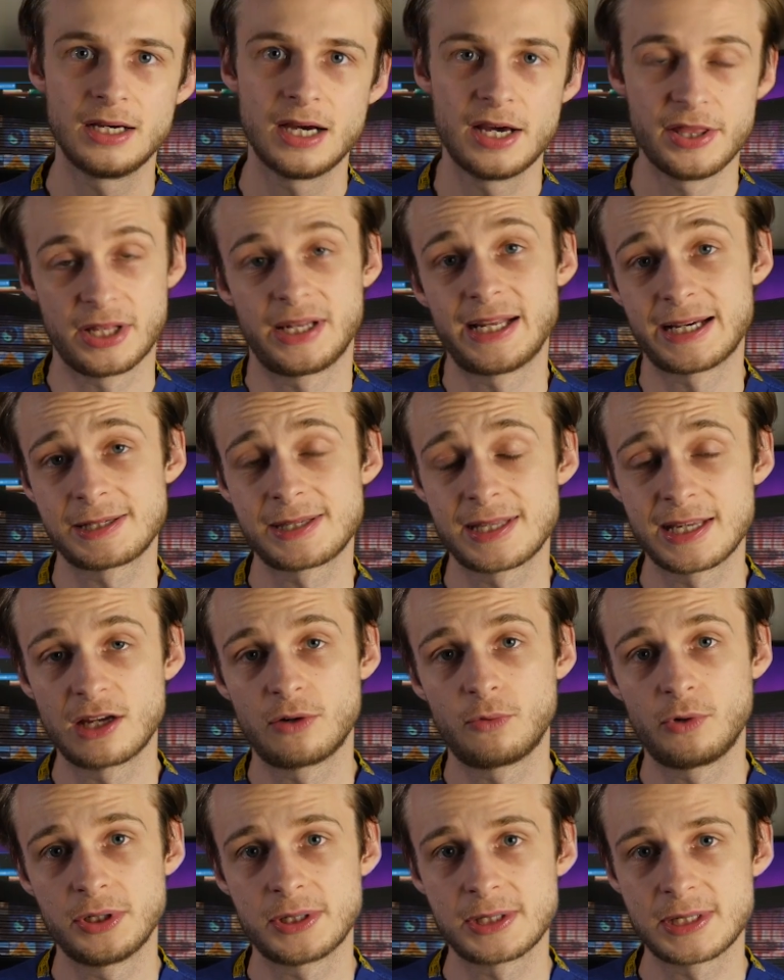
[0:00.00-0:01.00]
And the last thing I
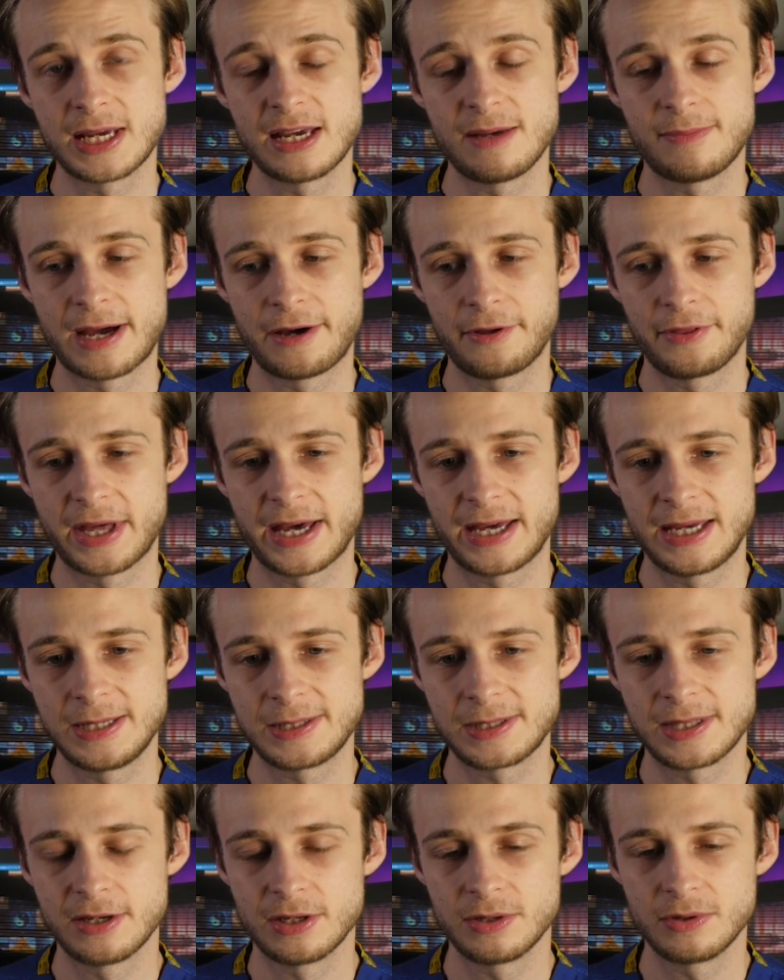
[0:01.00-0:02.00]
want to say about that
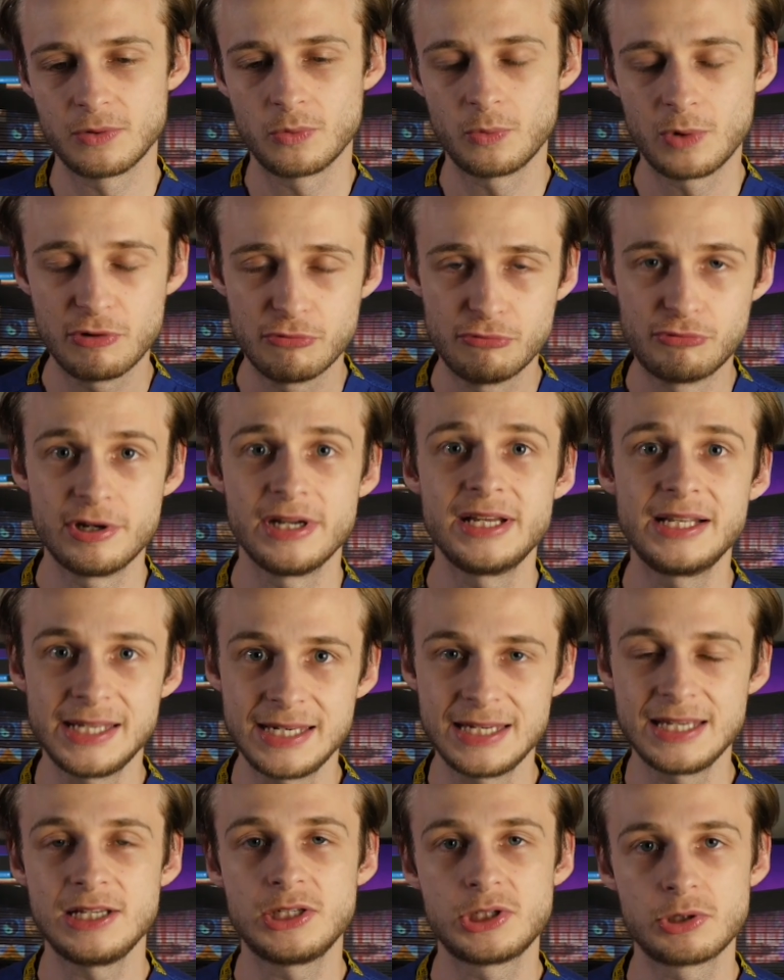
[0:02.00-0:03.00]
is that we really
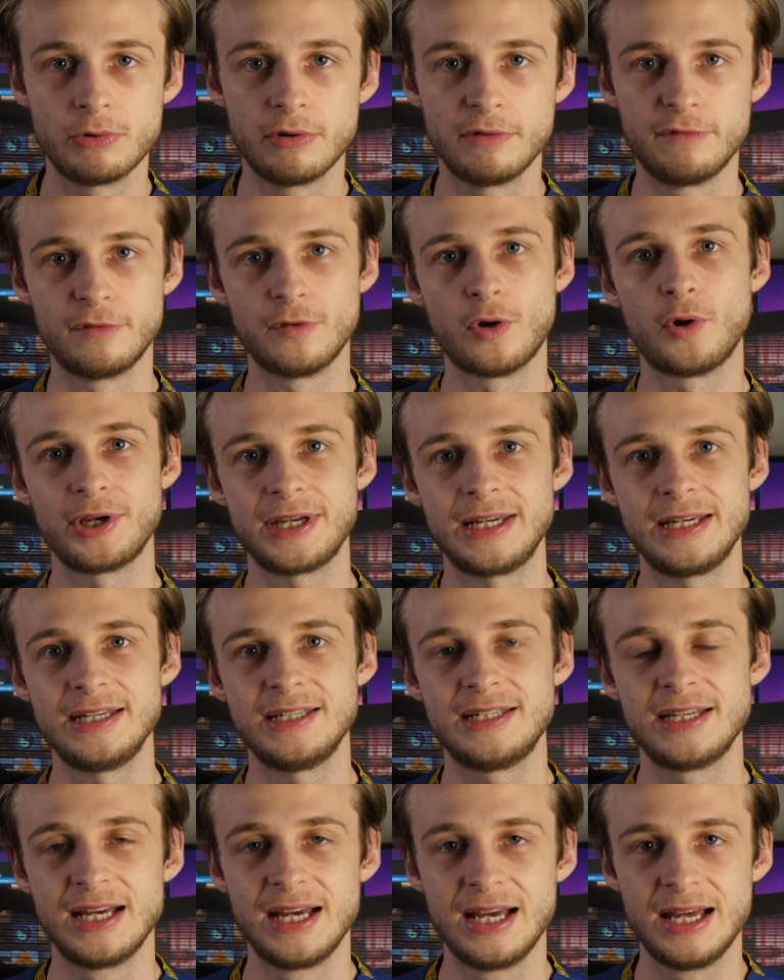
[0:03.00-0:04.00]
need to
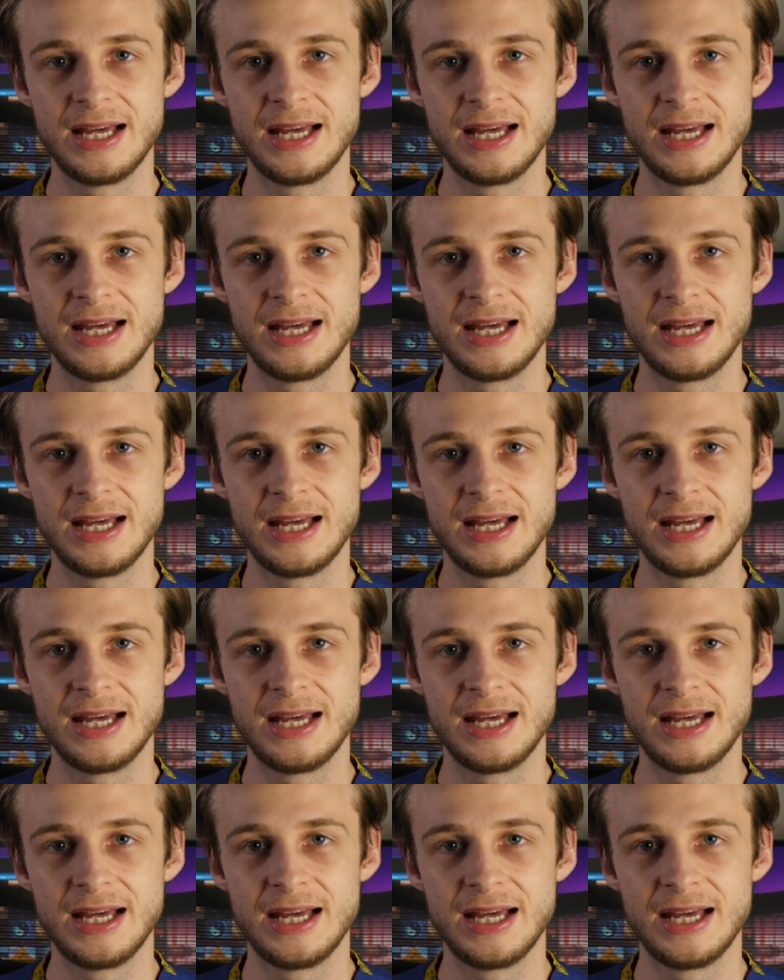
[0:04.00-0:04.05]
avoid